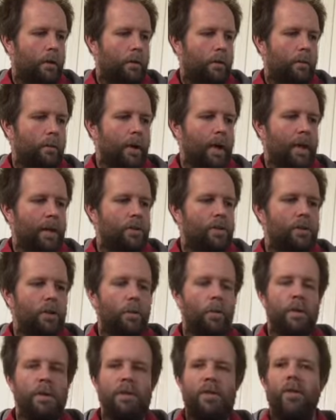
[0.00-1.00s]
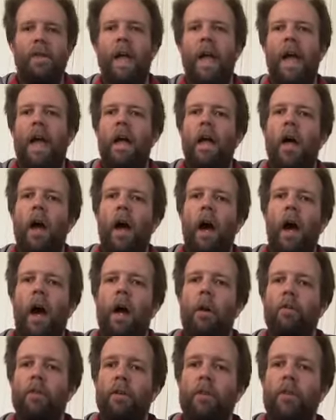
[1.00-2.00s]
back in tune, which is there.
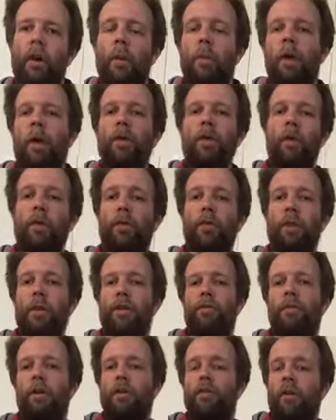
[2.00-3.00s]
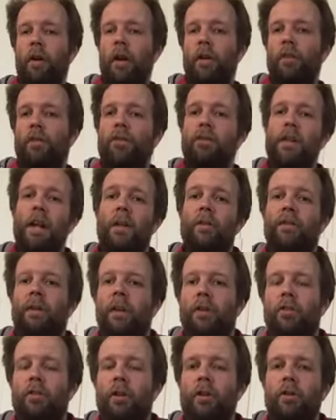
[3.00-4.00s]
So if I play your thinnest string first, it should have
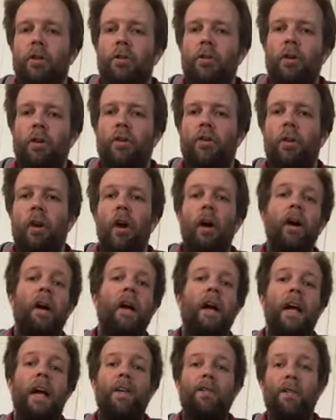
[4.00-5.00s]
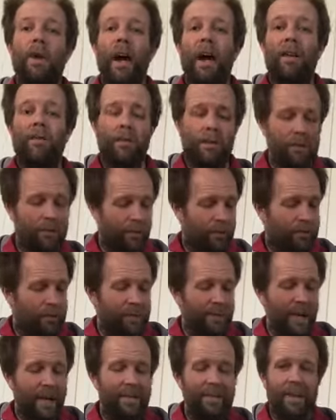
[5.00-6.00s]
6 strings on your guitar. If you haven't, for
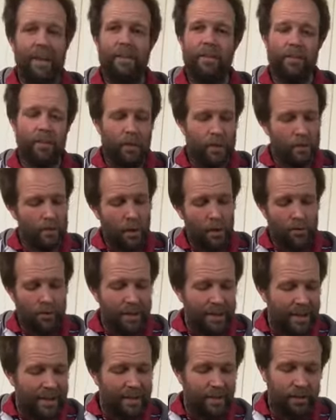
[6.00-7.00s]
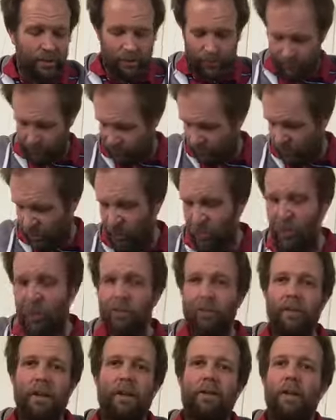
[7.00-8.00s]
today's exercise, you only need kind of 2 or
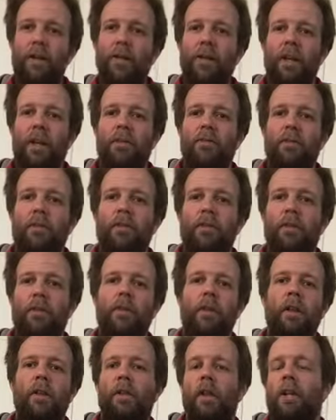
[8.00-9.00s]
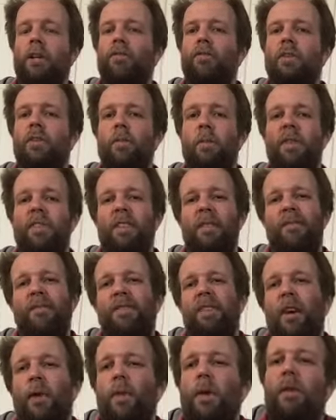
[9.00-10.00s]
3 of the thickest strings. So if your thinnest string's missing,
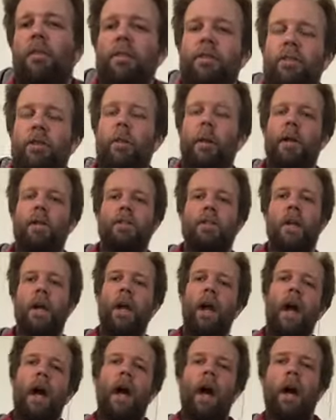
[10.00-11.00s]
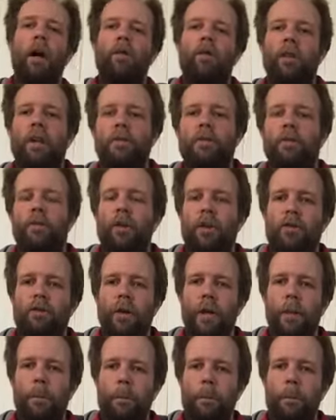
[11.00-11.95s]
don't worry too much. So that's your thinnest string.